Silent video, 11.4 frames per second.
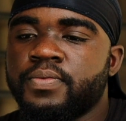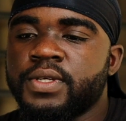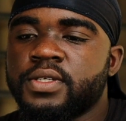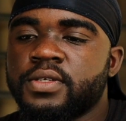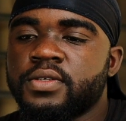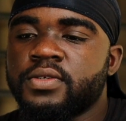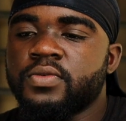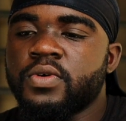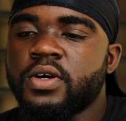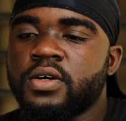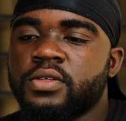pistol
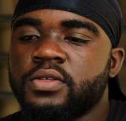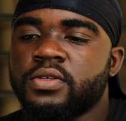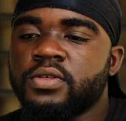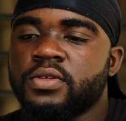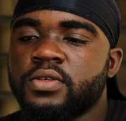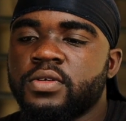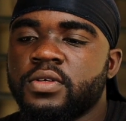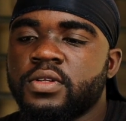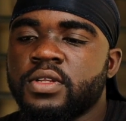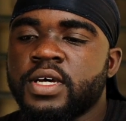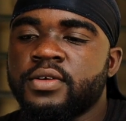squats,
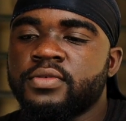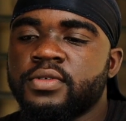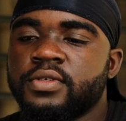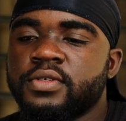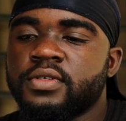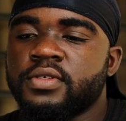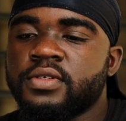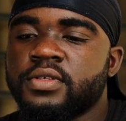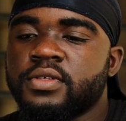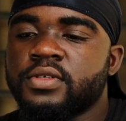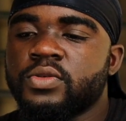laterals,
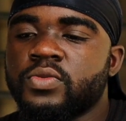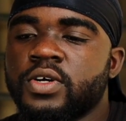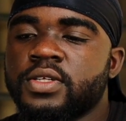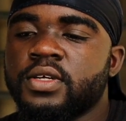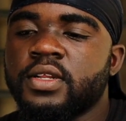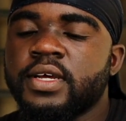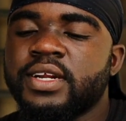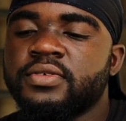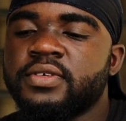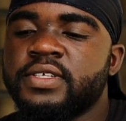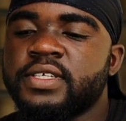squat to
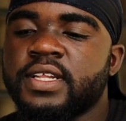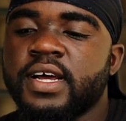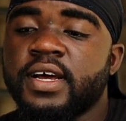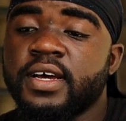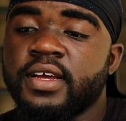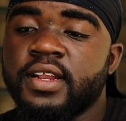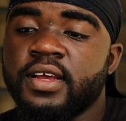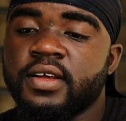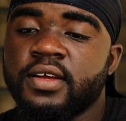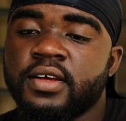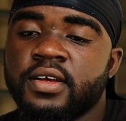lateral slide,
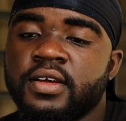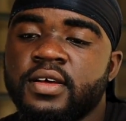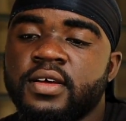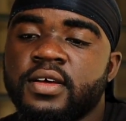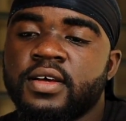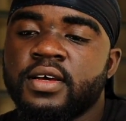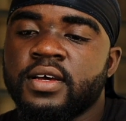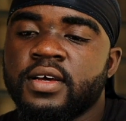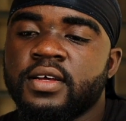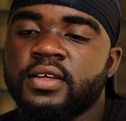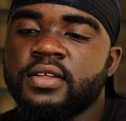
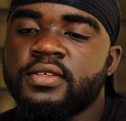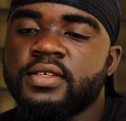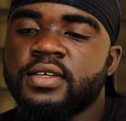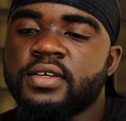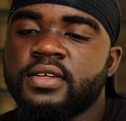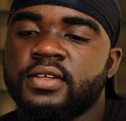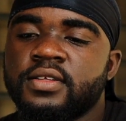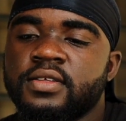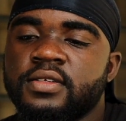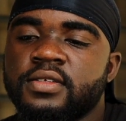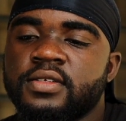and
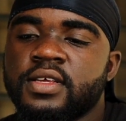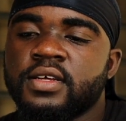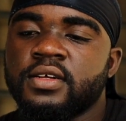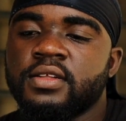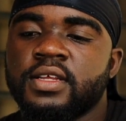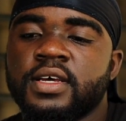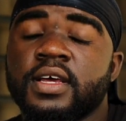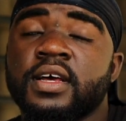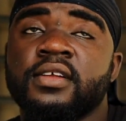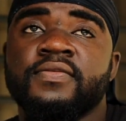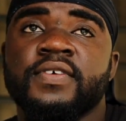10 single leg
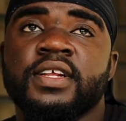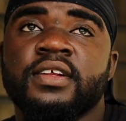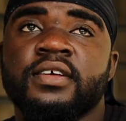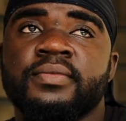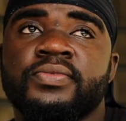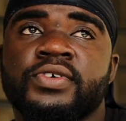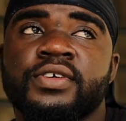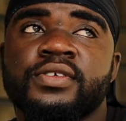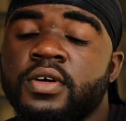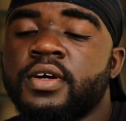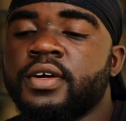elevated hip
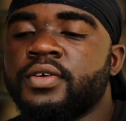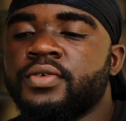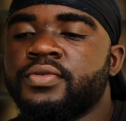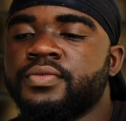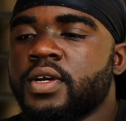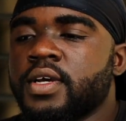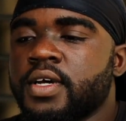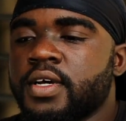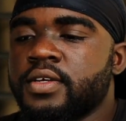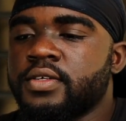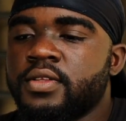thrusts. All right, cool. Okay
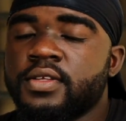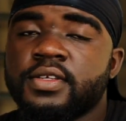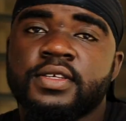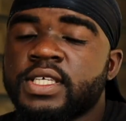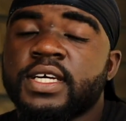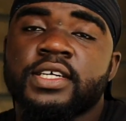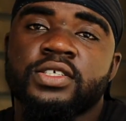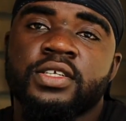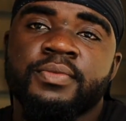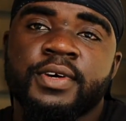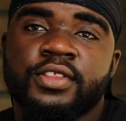guys, this is
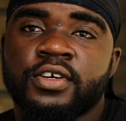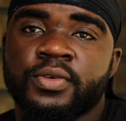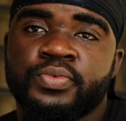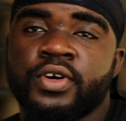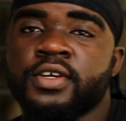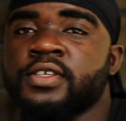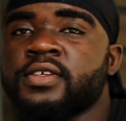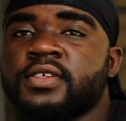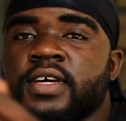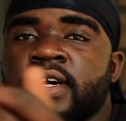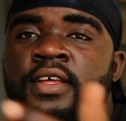actually my thought
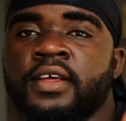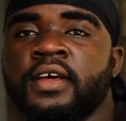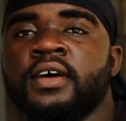process. I